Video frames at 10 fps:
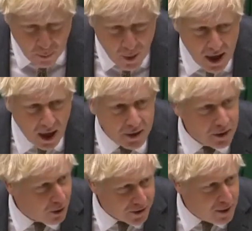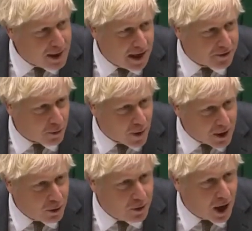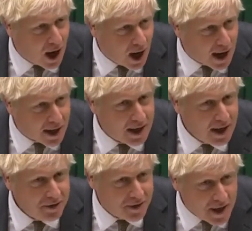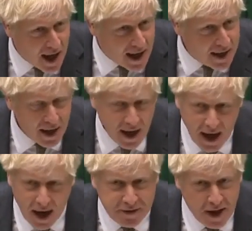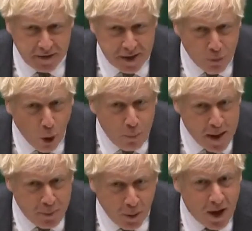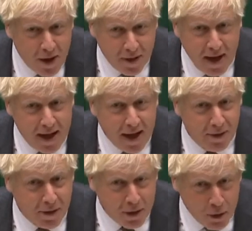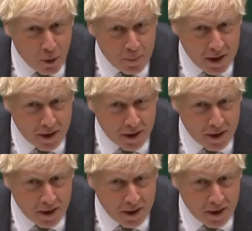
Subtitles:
we are not only at a record high today, testing more people than any other European